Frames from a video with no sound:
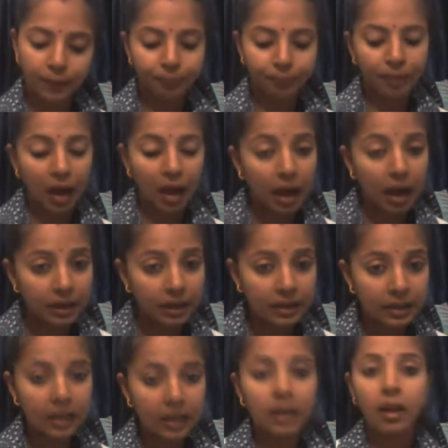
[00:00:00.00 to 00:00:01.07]

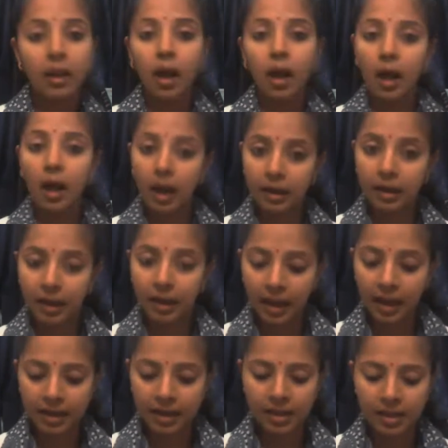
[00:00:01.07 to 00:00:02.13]
until, unless,
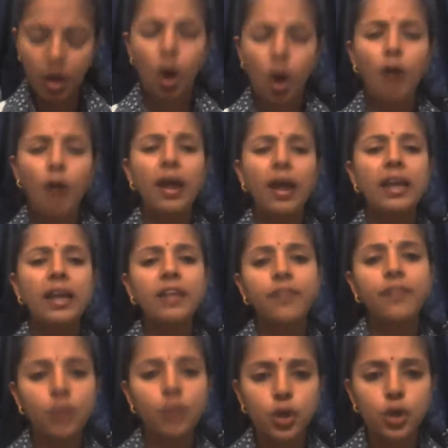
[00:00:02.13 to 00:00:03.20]
or any
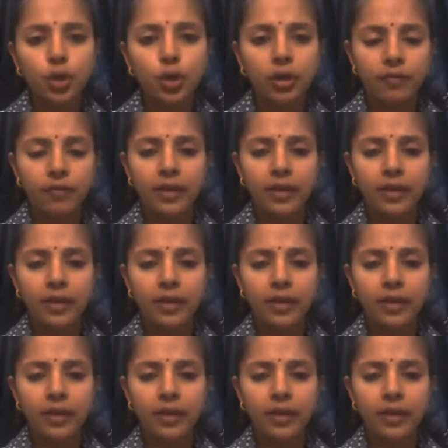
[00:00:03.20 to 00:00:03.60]
future event.